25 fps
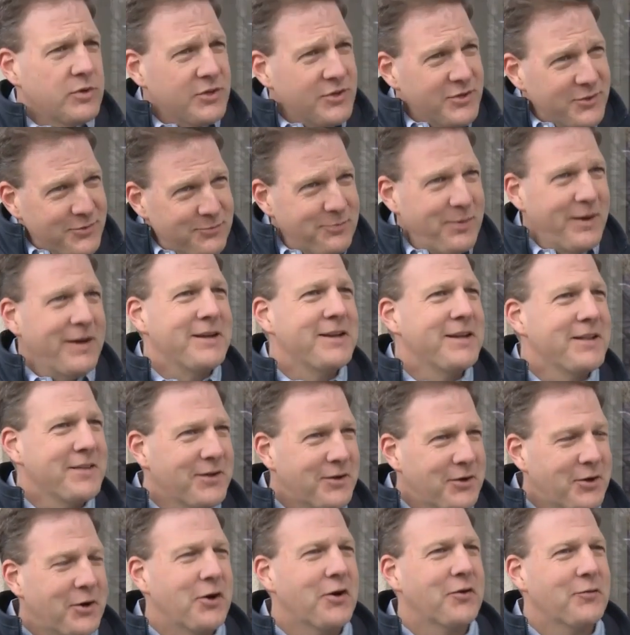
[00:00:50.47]
We're bending
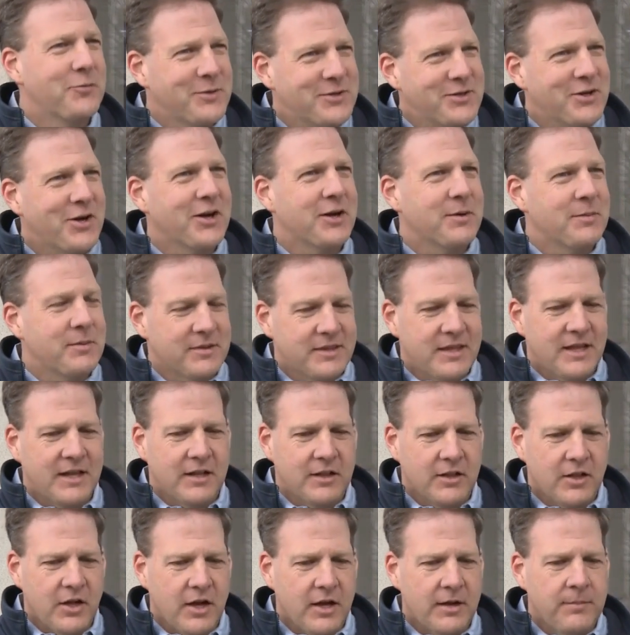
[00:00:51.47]
the curve. We talk about
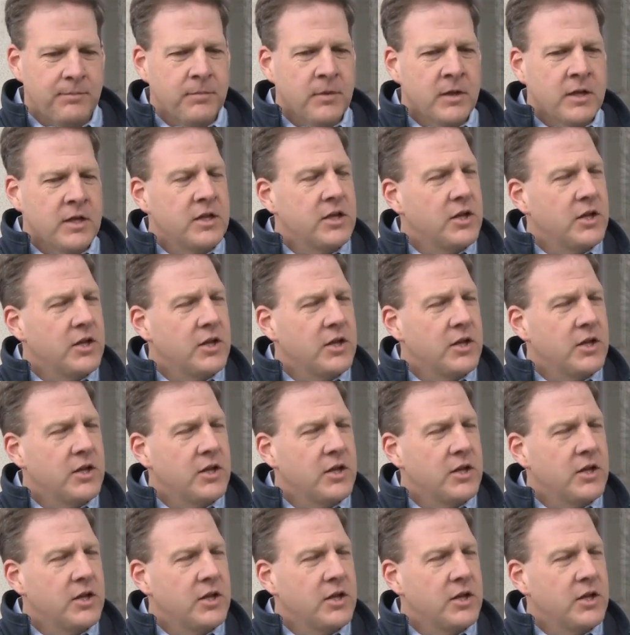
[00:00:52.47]
that a lot.